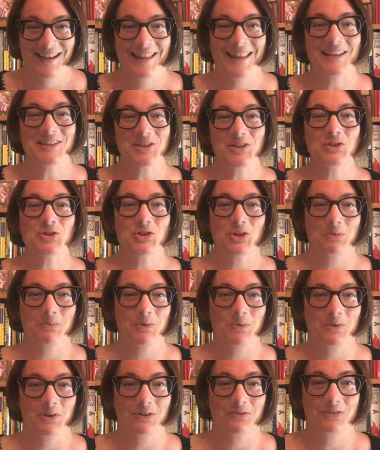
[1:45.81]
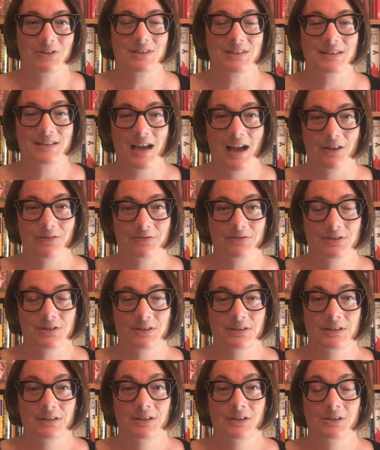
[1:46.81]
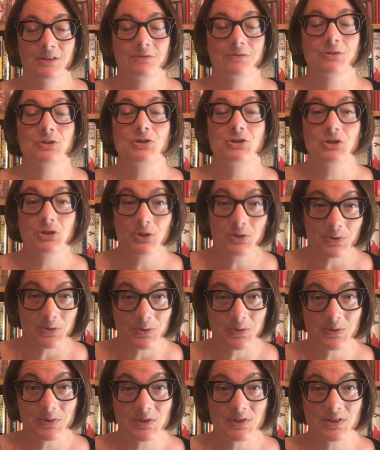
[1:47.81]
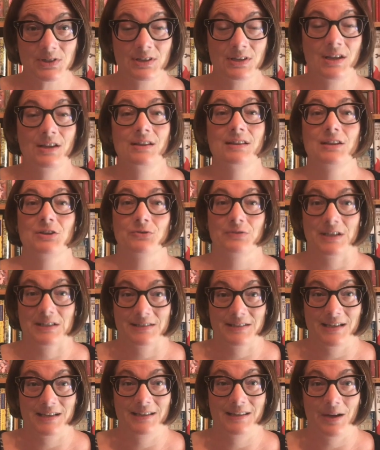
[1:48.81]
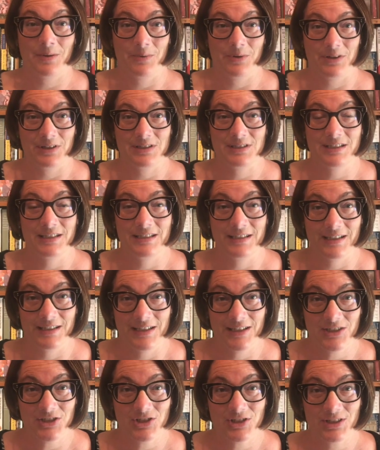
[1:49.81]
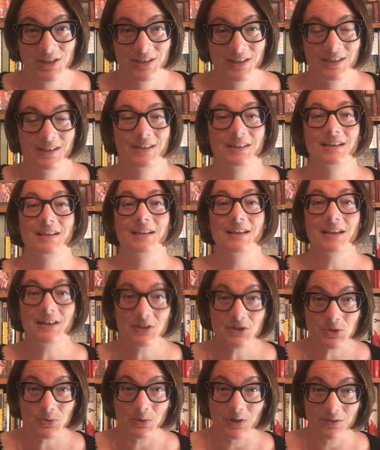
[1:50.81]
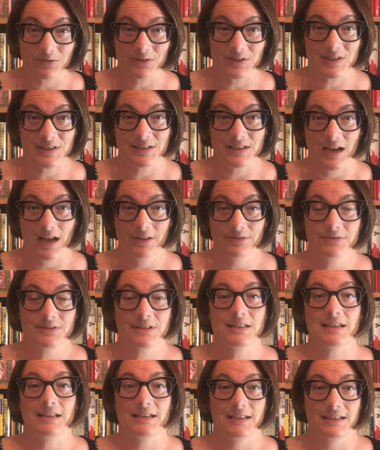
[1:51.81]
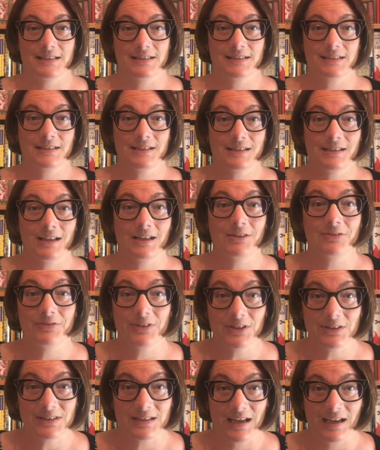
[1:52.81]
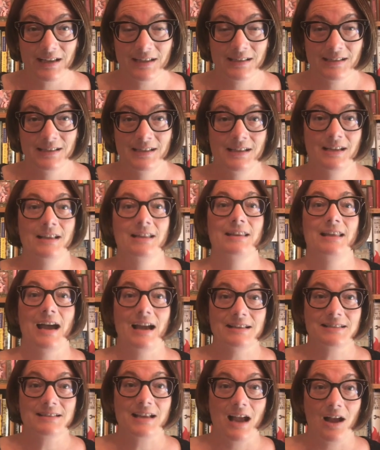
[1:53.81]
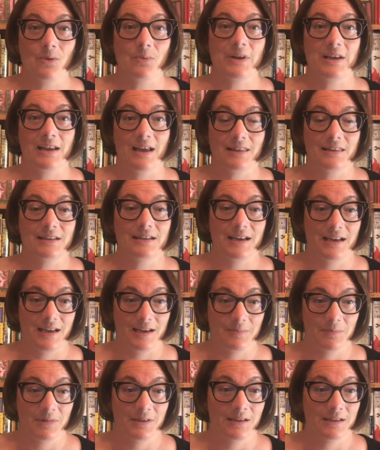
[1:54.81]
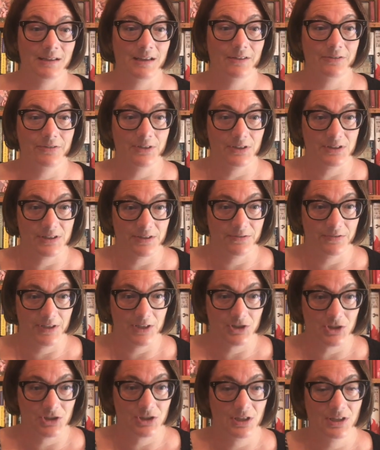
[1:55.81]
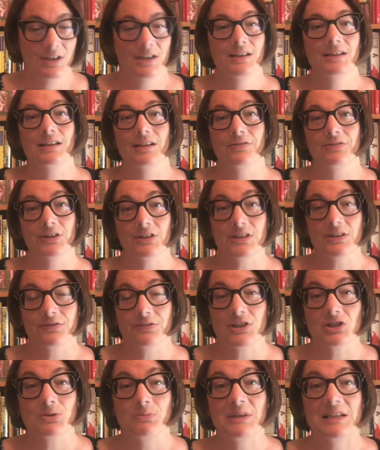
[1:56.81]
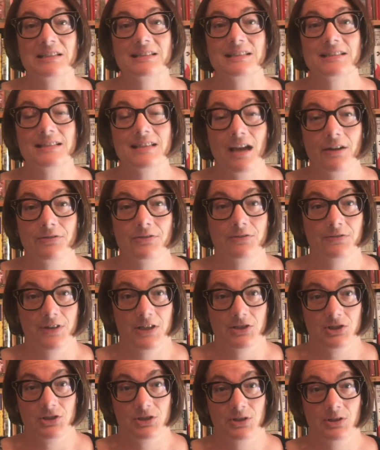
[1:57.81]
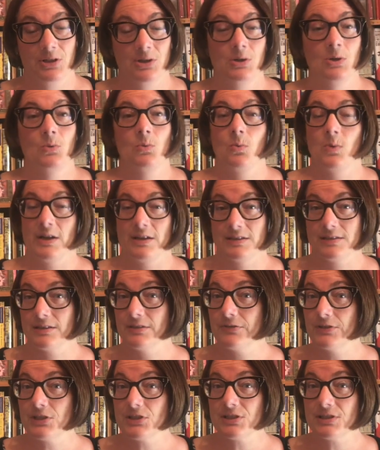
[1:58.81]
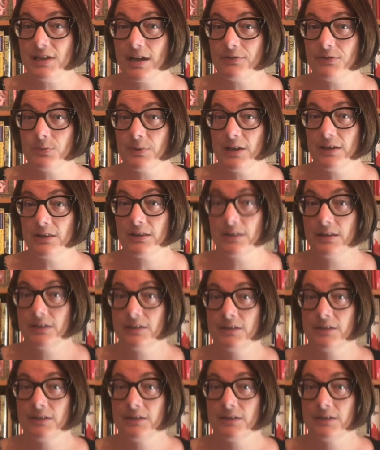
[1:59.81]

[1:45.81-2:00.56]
That's the German word for stuffed. For Jews, they translated that word into Yiddish. The Yiddish word for stuffed is Gefilte. That's how we get the name gefilte fish. Gefilte fish means stuffed fish. What is the fish stuffed with?